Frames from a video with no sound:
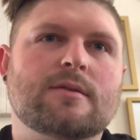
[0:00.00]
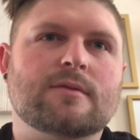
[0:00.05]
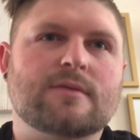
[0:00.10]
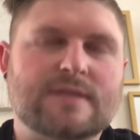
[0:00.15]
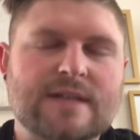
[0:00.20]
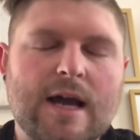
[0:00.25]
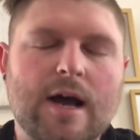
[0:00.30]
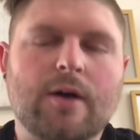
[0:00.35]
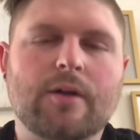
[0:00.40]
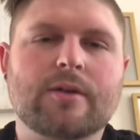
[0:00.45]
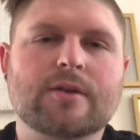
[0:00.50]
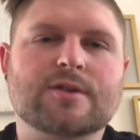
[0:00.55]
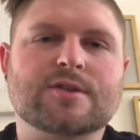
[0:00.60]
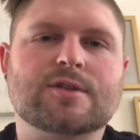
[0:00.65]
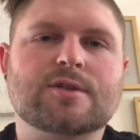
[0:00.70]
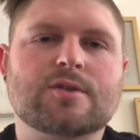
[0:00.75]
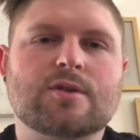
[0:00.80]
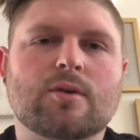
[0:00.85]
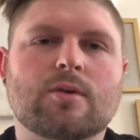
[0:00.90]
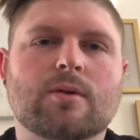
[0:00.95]
tell their
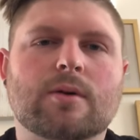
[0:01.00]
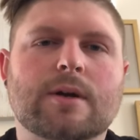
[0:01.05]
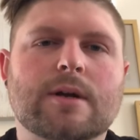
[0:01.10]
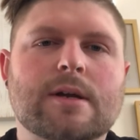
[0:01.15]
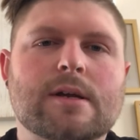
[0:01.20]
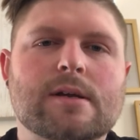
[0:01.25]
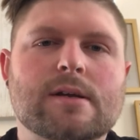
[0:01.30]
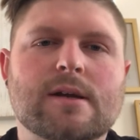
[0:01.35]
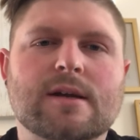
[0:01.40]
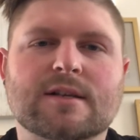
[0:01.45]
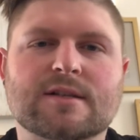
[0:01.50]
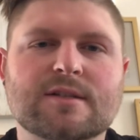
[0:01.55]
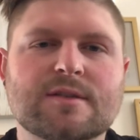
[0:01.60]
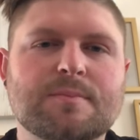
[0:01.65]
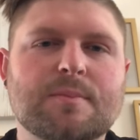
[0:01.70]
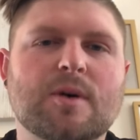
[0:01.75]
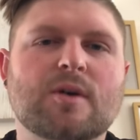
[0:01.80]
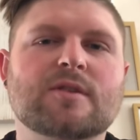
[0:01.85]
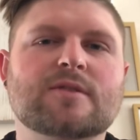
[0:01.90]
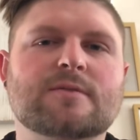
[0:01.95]
story,
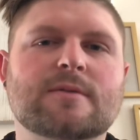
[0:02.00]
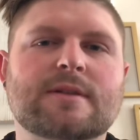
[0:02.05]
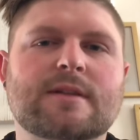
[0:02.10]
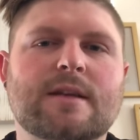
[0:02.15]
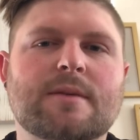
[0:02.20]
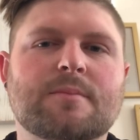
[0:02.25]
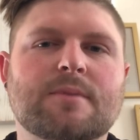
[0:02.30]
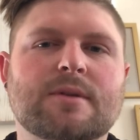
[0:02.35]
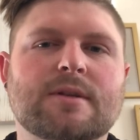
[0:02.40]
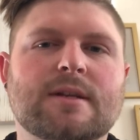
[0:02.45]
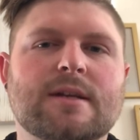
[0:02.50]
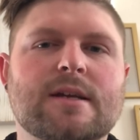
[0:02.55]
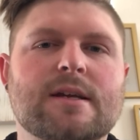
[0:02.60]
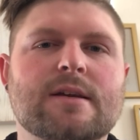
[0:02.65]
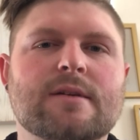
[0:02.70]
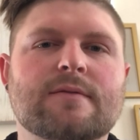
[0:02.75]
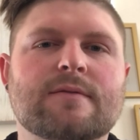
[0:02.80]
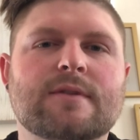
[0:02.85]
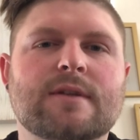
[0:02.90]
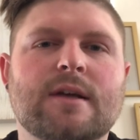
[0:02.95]
expose what they
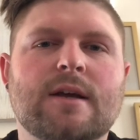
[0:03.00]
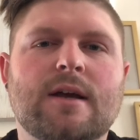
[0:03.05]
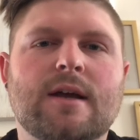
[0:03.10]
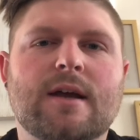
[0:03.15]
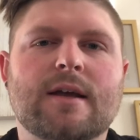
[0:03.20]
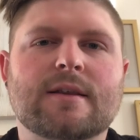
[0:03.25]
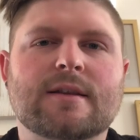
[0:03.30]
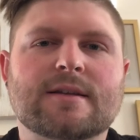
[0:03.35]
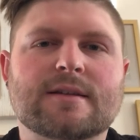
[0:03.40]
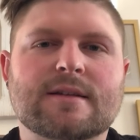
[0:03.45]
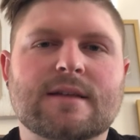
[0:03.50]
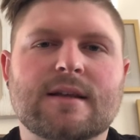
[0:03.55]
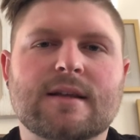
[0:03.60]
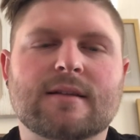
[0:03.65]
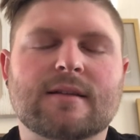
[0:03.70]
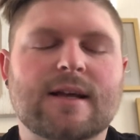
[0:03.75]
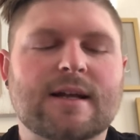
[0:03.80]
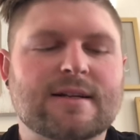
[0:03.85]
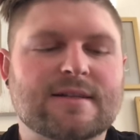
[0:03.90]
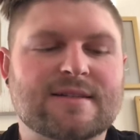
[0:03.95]
believed, and then
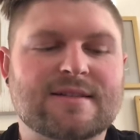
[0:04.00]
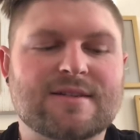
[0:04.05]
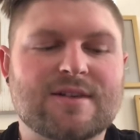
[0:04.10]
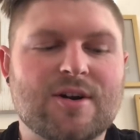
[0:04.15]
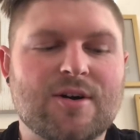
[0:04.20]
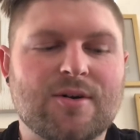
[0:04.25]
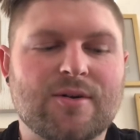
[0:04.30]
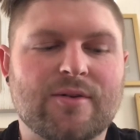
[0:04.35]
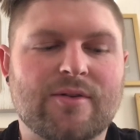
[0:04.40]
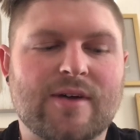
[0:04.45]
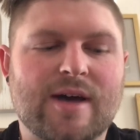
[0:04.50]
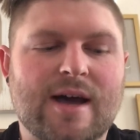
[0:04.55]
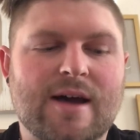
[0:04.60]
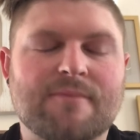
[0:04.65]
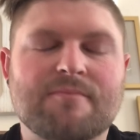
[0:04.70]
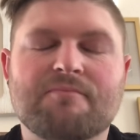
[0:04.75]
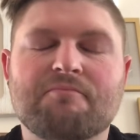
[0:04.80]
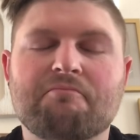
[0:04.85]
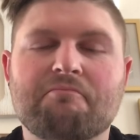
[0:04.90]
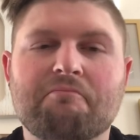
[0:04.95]
let us know
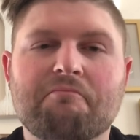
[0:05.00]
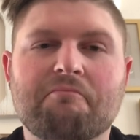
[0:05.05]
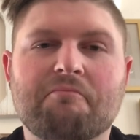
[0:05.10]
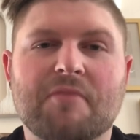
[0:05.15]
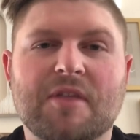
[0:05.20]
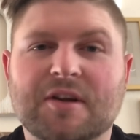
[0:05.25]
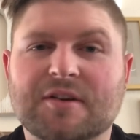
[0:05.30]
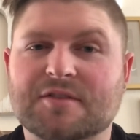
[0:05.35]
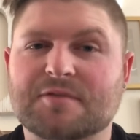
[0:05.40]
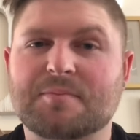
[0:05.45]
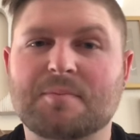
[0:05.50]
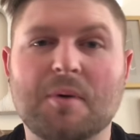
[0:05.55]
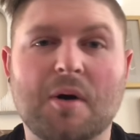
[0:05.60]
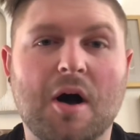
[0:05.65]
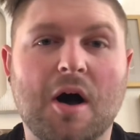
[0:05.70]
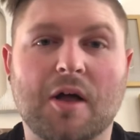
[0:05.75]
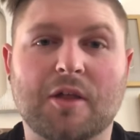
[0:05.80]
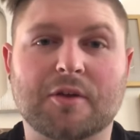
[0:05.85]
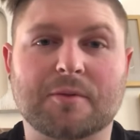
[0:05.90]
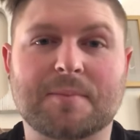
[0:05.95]
that there's
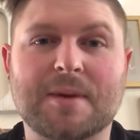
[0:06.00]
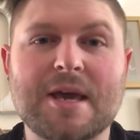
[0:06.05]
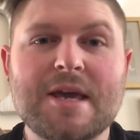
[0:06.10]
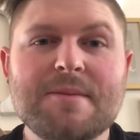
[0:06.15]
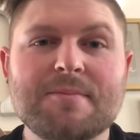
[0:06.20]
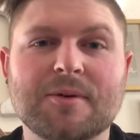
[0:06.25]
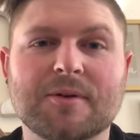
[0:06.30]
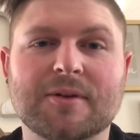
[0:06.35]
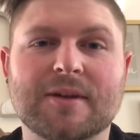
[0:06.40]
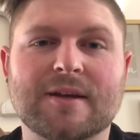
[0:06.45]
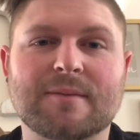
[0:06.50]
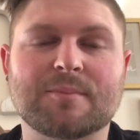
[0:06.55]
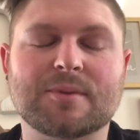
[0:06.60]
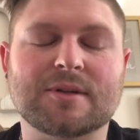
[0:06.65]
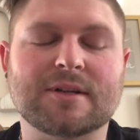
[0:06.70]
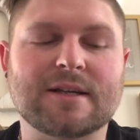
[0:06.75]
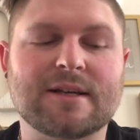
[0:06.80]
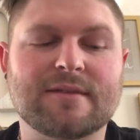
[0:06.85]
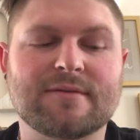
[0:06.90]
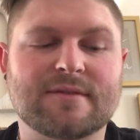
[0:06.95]
other people that
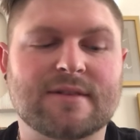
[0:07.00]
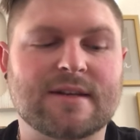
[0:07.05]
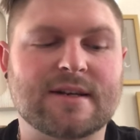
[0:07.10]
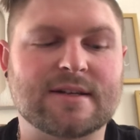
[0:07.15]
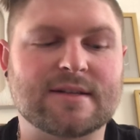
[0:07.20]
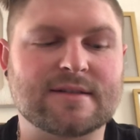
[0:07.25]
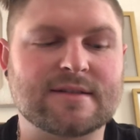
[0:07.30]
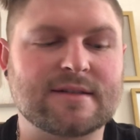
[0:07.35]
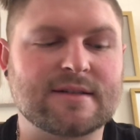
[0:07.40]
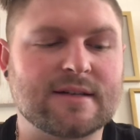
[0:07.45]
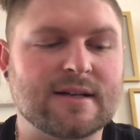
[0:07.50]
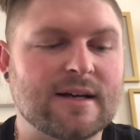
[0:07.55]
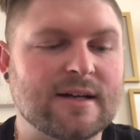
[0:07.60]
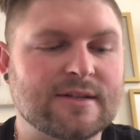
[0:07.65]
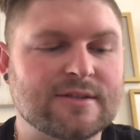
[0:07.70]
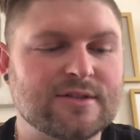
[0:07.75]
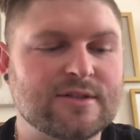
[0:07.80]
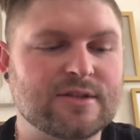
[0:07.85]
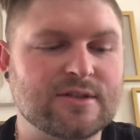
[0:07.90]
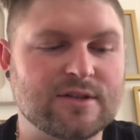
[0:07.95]
believe this.
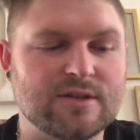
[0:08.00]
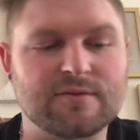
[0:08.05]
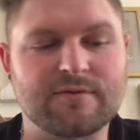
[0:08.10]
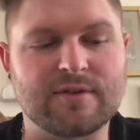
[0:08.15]
She